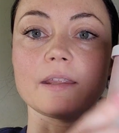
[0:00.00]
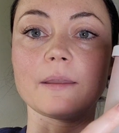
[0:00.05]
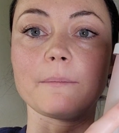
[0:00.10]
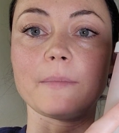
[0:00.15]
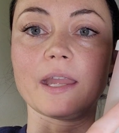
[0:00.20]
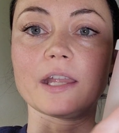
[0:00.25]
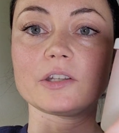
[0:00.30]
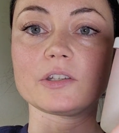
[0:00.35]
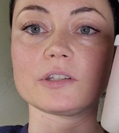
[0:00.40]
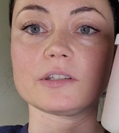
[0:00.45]
that
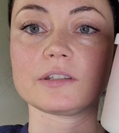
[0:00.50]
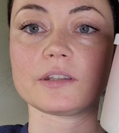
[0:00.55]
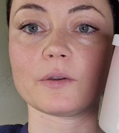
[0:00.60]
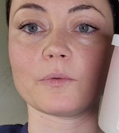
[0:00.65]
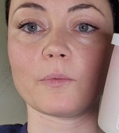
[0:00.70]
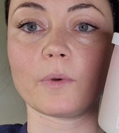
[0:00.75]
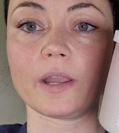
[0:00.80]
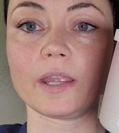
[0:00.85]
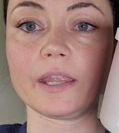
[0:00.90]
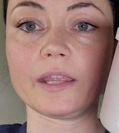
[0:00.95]
matches the
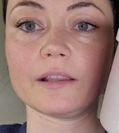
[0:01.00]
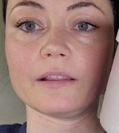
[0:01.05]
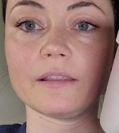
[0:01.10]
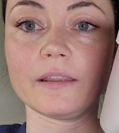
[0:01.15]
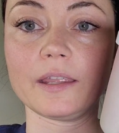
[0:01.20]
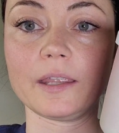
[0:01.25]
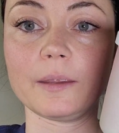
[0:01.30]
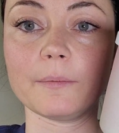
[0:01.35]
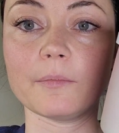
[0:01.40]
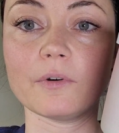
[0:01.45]
white
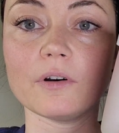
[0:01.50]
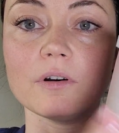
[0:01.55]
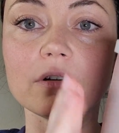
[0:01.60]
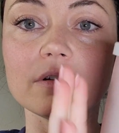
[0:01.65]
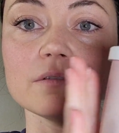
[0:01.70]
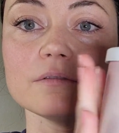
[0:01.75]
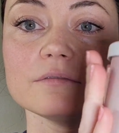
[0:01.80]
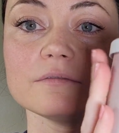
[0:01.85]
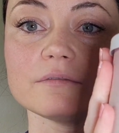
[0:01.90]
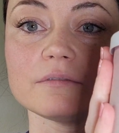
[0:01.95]

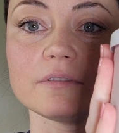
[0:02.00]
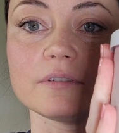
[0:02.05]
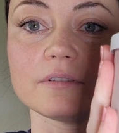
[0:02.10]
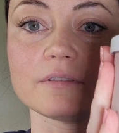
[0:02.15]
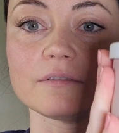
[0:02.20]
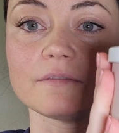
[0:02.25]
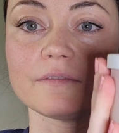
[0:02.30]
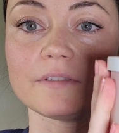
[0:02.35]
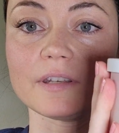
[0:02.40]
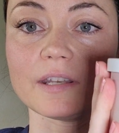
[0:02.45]
label.
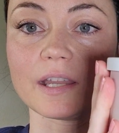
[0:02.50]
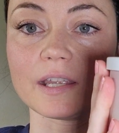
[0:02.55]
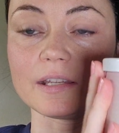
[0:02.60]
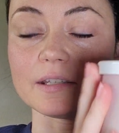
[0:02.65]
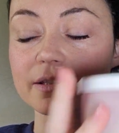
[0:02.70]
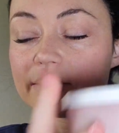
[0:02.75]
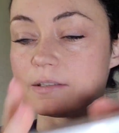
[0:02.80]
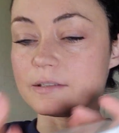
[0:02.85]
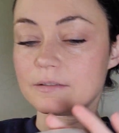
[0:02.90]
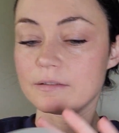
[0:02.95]

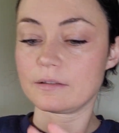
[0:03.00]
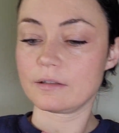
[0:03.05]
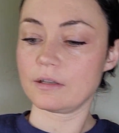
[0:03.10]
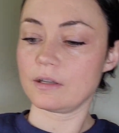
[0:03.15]
Nice.